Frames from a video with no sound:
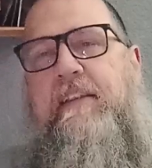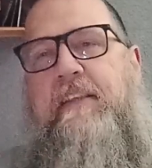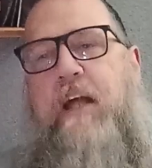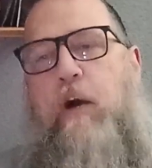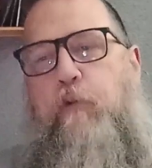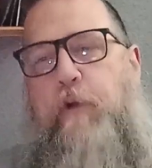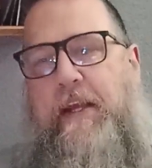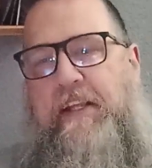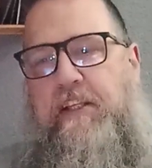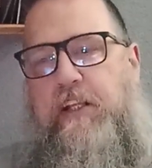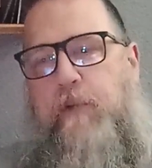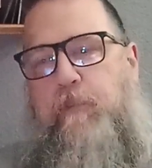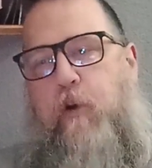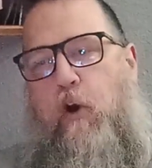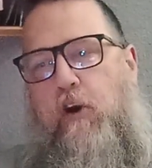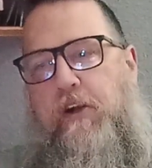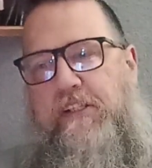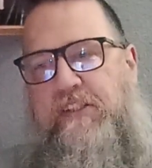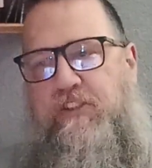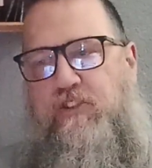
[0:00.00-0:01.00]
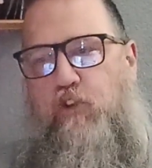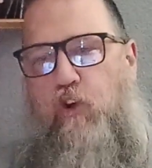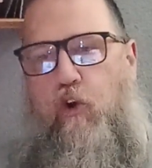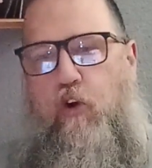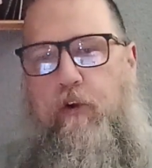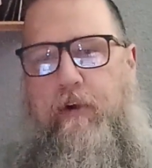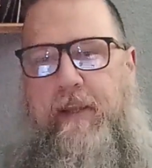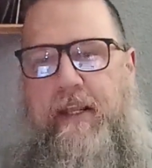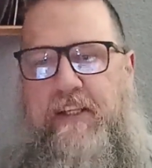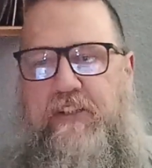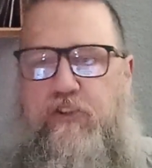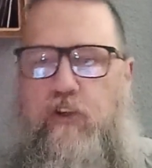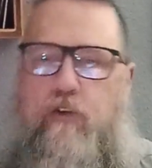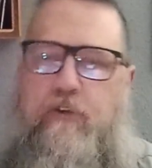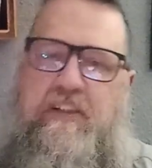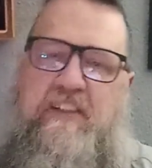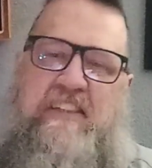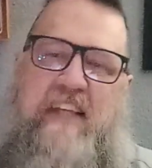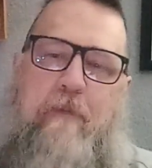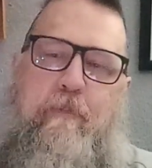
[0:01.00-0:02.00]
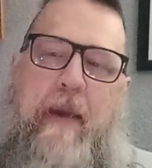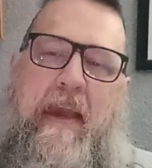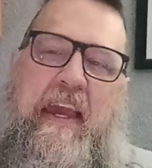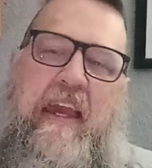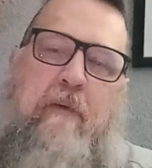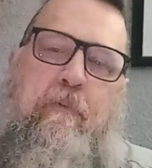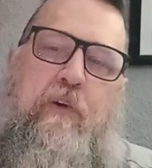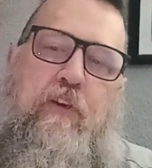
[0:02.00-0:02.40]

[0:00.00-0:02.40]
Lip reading: Now we get to the part of the story that shows us that making